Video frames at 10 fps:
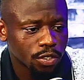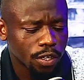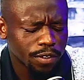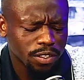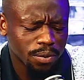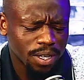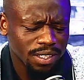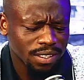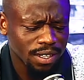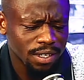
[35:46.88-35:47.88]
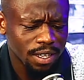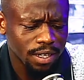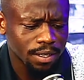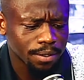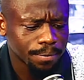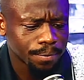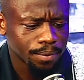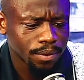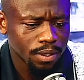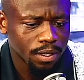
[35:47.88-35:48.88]
you off. That's why I say like
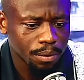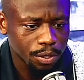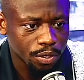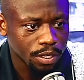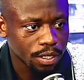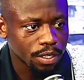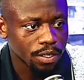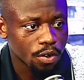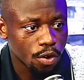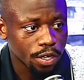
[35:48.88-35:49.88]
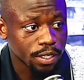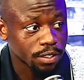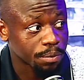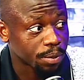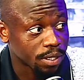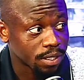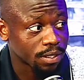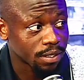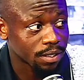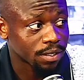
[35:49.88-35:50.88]
community oriented
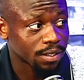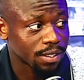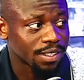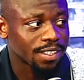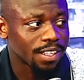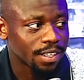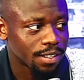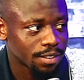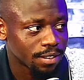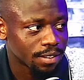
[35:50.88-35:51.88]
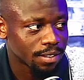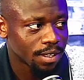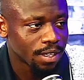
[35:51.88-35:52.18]
policing is is needed. Oh yeah,